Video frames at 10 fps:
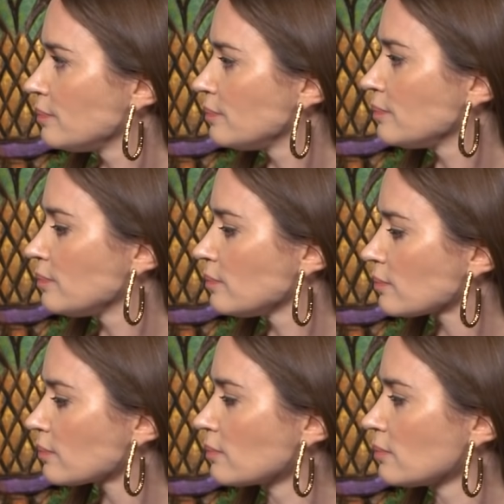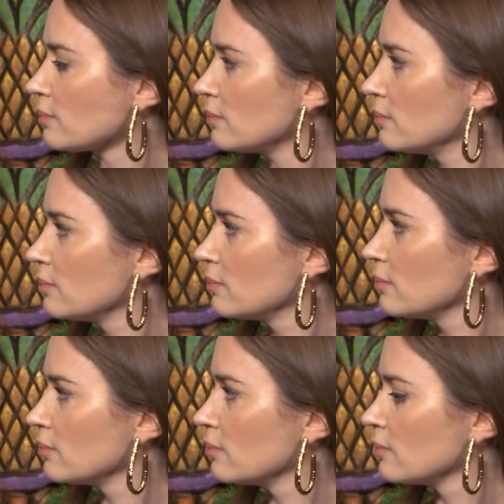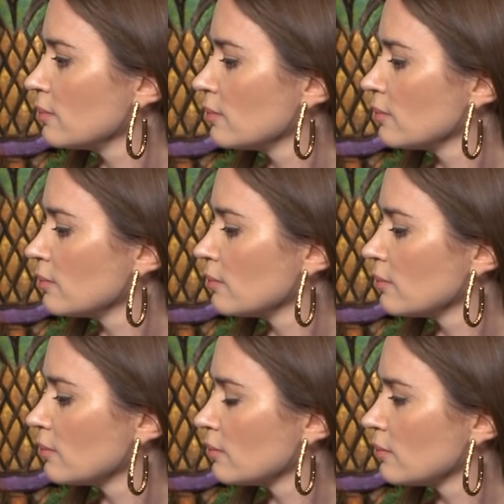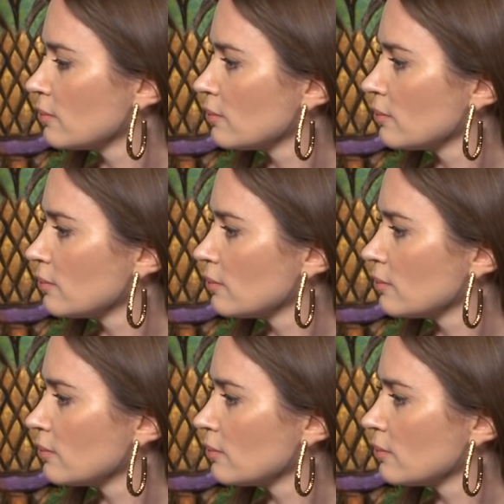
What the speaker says: (not speaking)